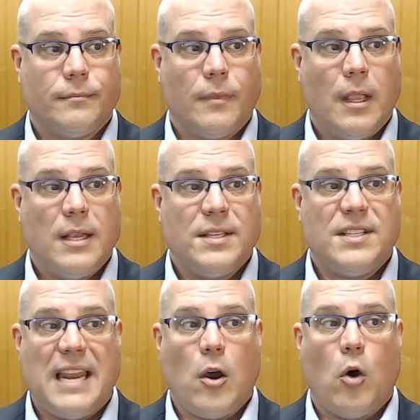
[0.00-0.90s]

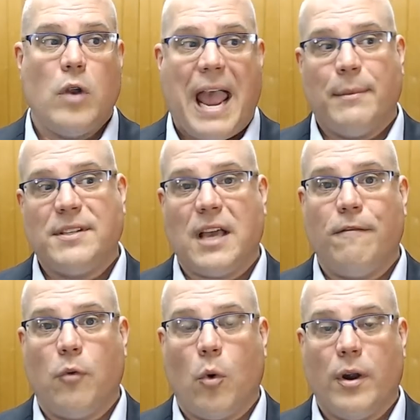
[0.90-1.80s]
State-owned Amazon
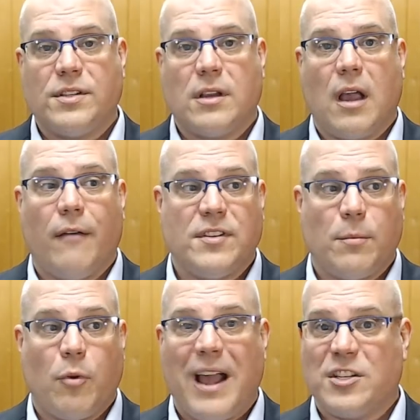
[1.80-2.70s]
forest covers
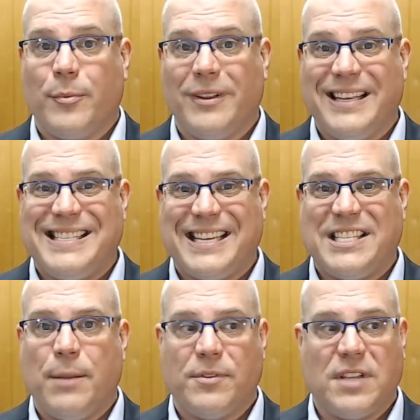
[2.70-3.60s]
approximately
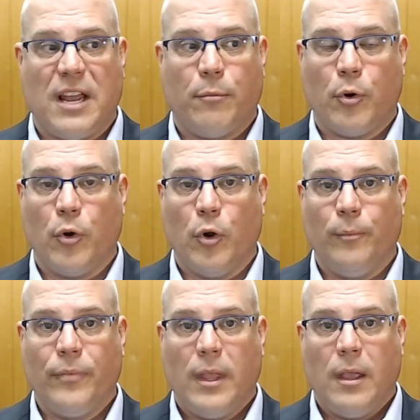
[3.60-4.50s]
60% of Peru.
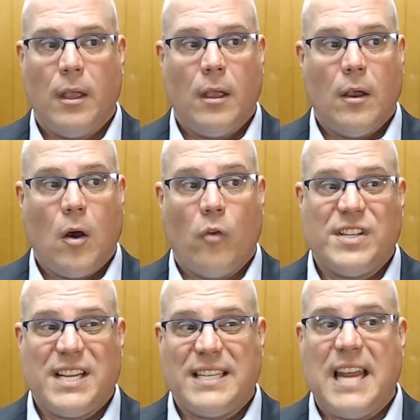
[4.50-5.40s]
Over
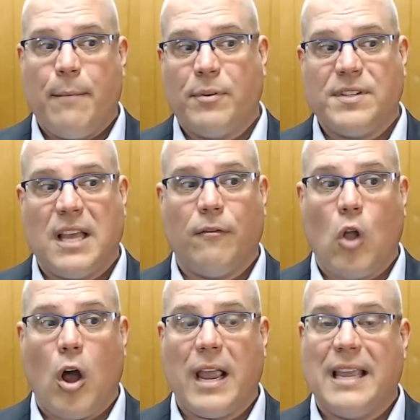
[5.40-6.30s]
68% of
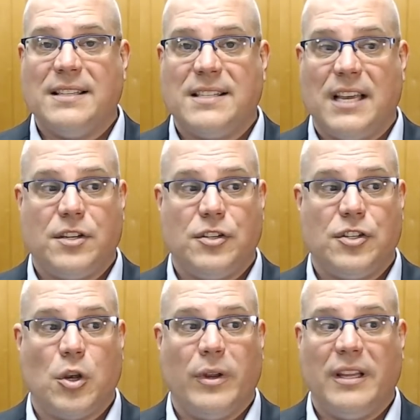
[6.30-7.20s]
logging concessions
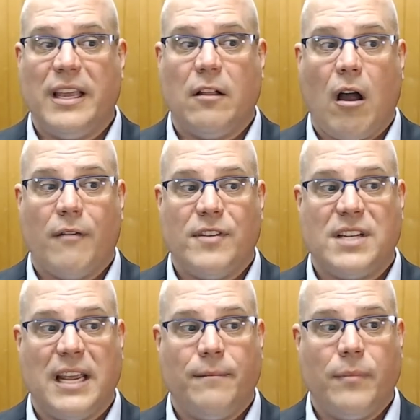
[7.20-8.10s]
show illegal
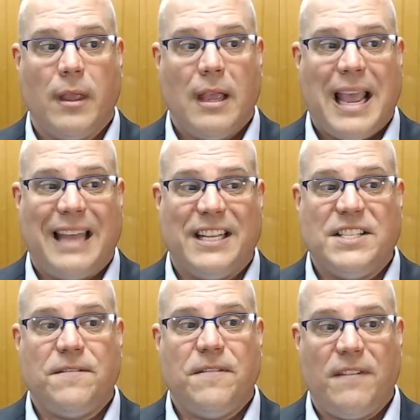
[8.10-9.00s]
harvesting. At
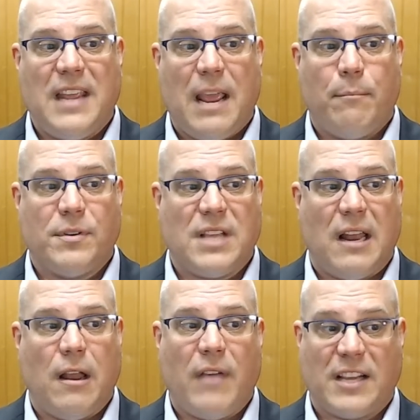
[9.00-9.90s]
least 58%
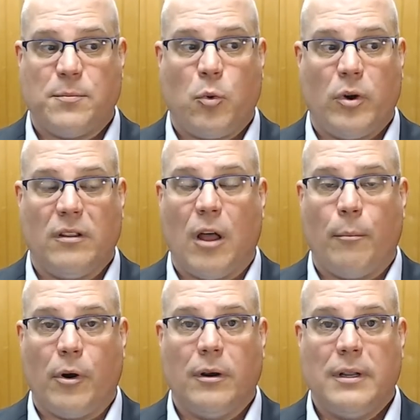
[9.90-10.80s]
of exported
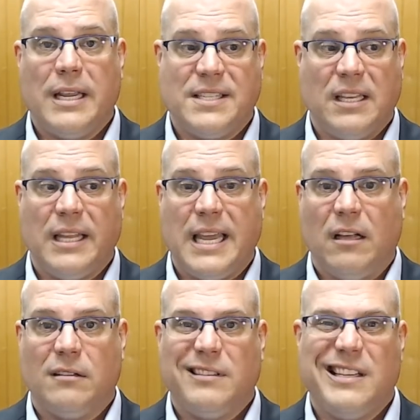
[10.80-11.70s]
lumber is
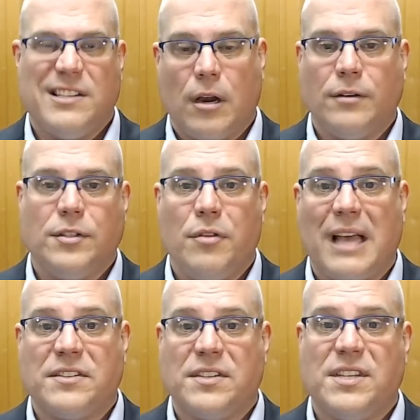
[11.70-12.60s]
illegal. These are
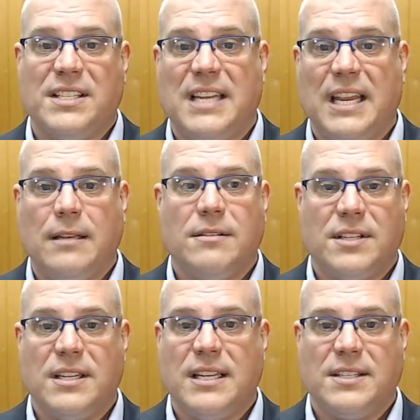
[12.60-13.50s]
2016
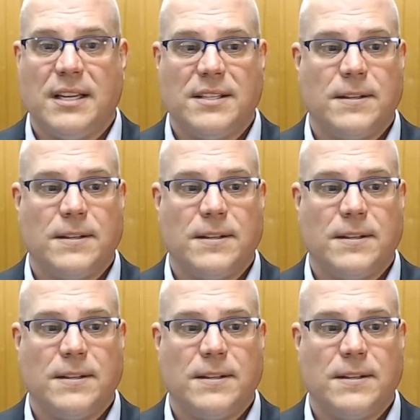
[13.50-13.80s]
statistics.